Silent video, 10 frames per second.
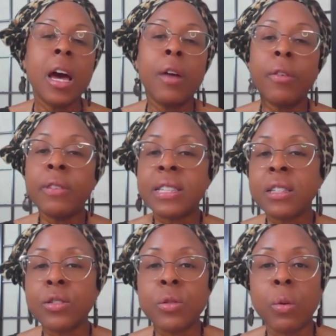of an
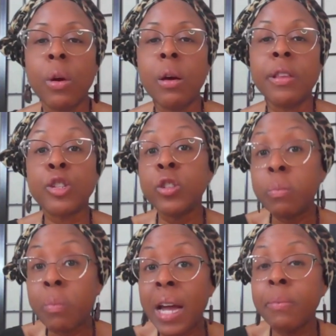essential oil that you
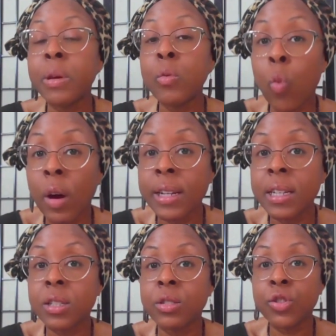might be
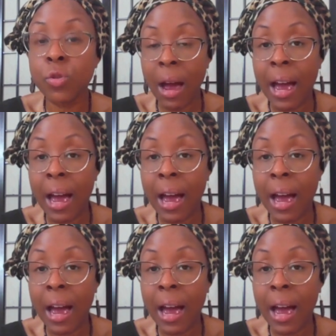wanting to try